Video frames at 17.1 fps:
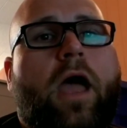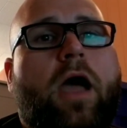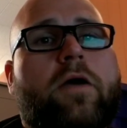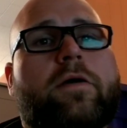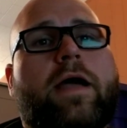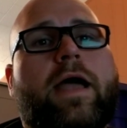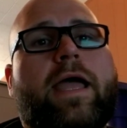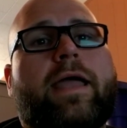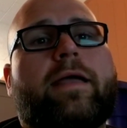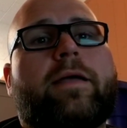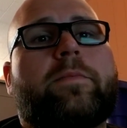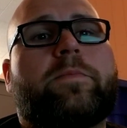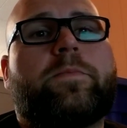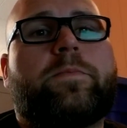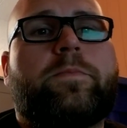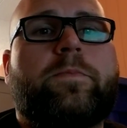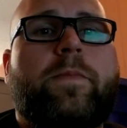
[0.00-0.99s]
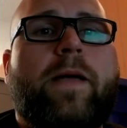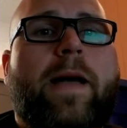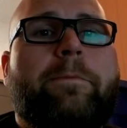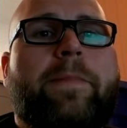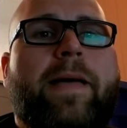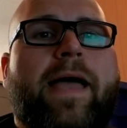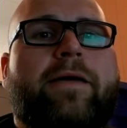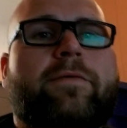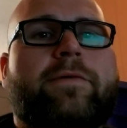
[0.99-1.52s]
All right,
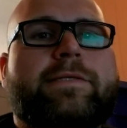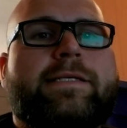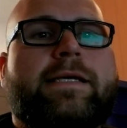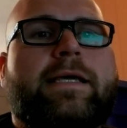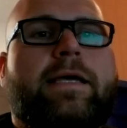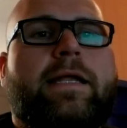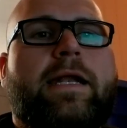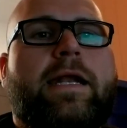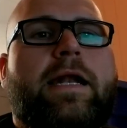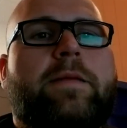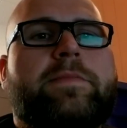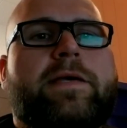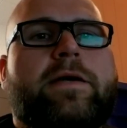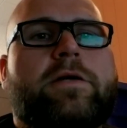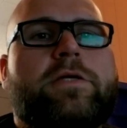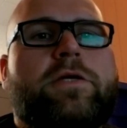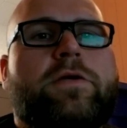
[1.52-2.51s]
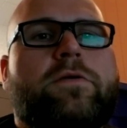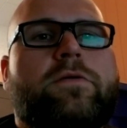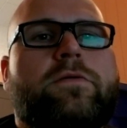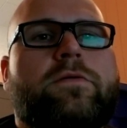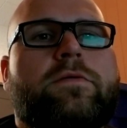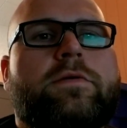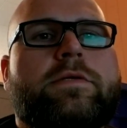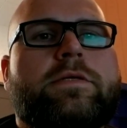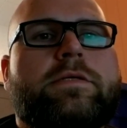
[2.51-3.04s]
I'm back once again and I'm telling
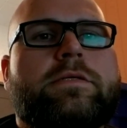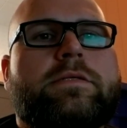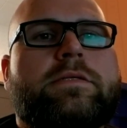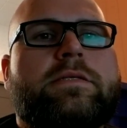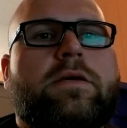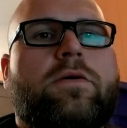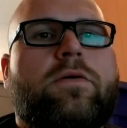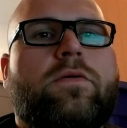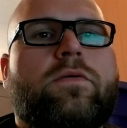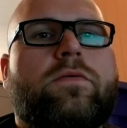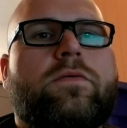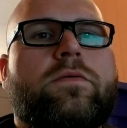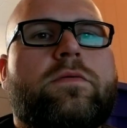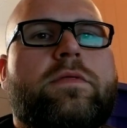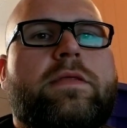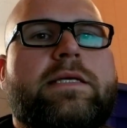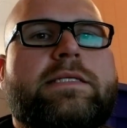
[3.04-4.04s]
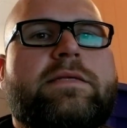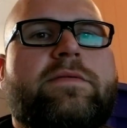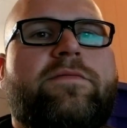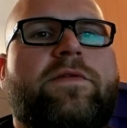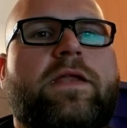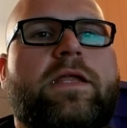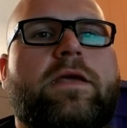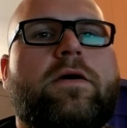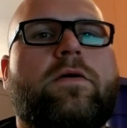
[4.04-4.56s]
you, so this
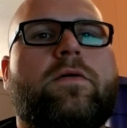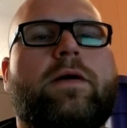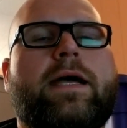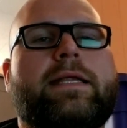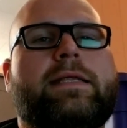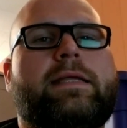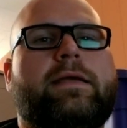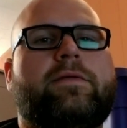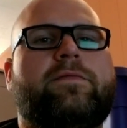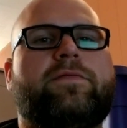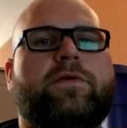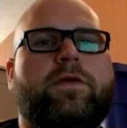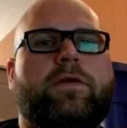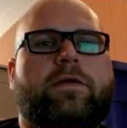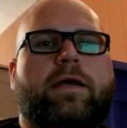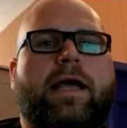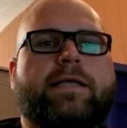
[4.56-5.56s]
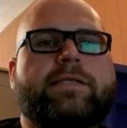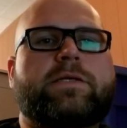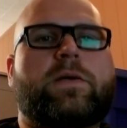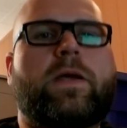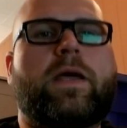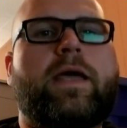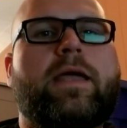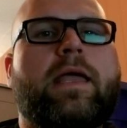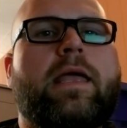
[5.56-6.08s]
video I did for you guys,
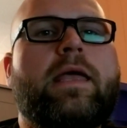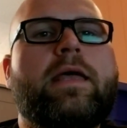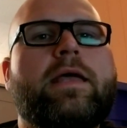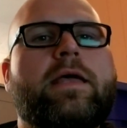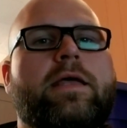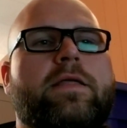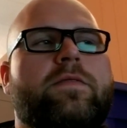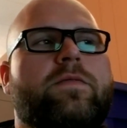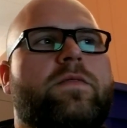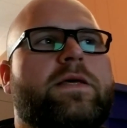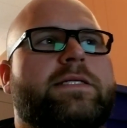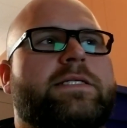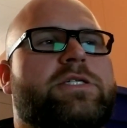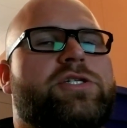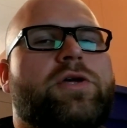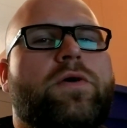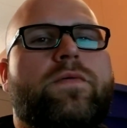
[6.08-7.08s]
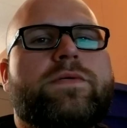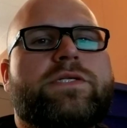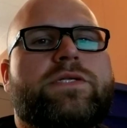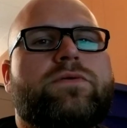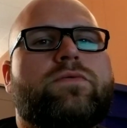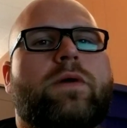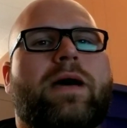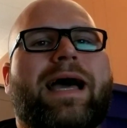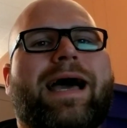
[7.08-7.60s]
okay? This shows
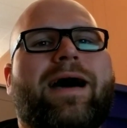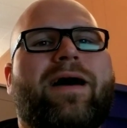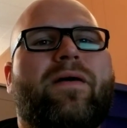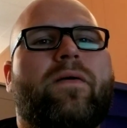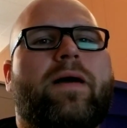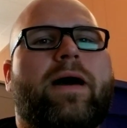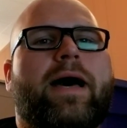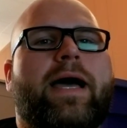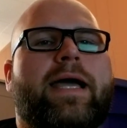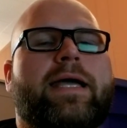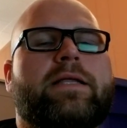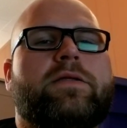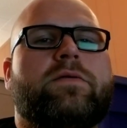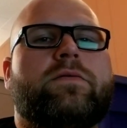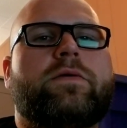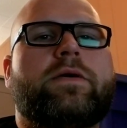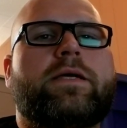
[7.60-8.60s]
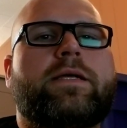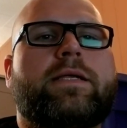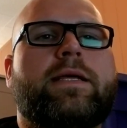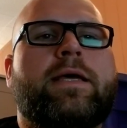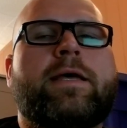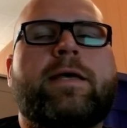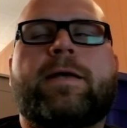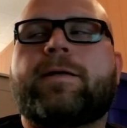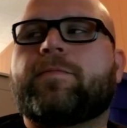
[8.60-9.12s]
you how I do it.
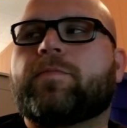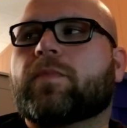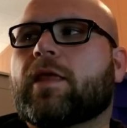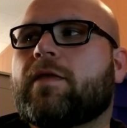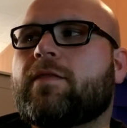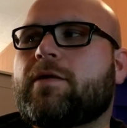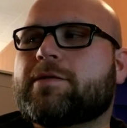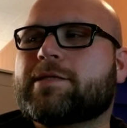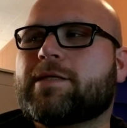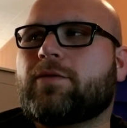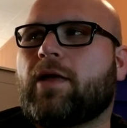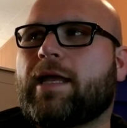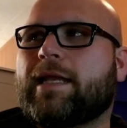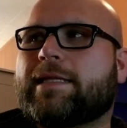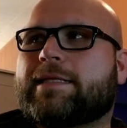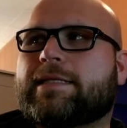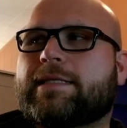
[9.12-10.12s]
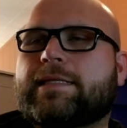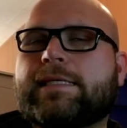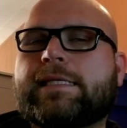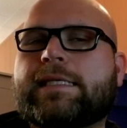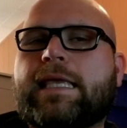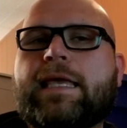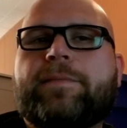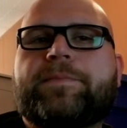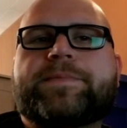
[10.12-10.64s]
And there's a lot of
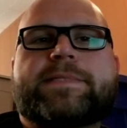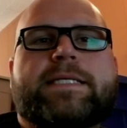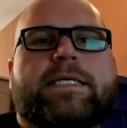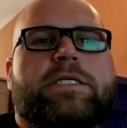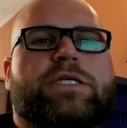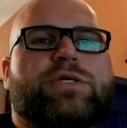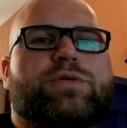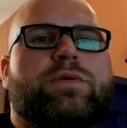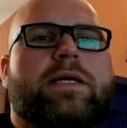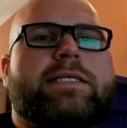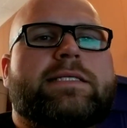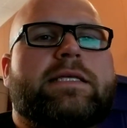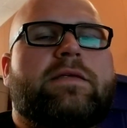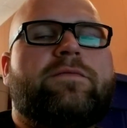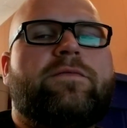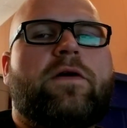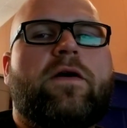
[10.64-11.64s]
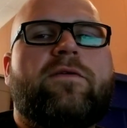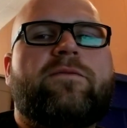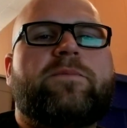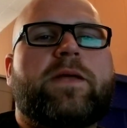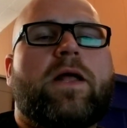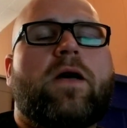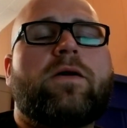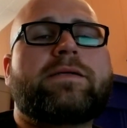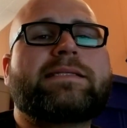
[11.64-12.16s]
tips and tricks
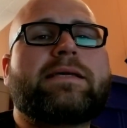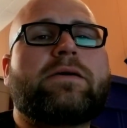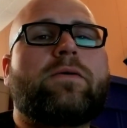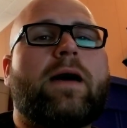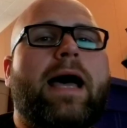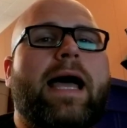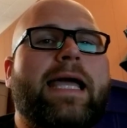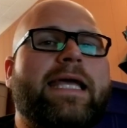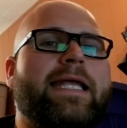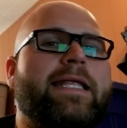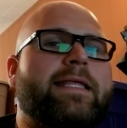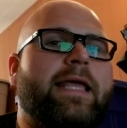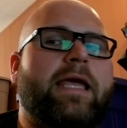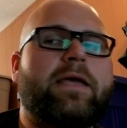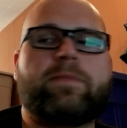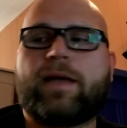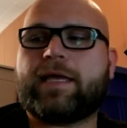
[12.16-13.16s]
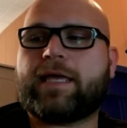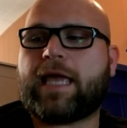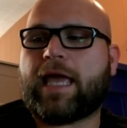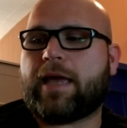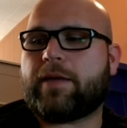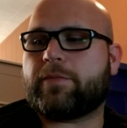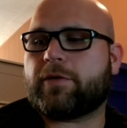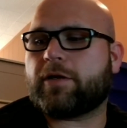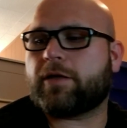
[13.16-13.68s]
involved, but also I can take my
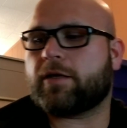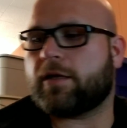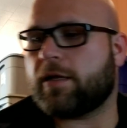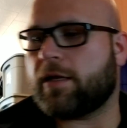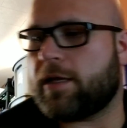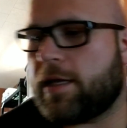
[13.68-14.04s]
camera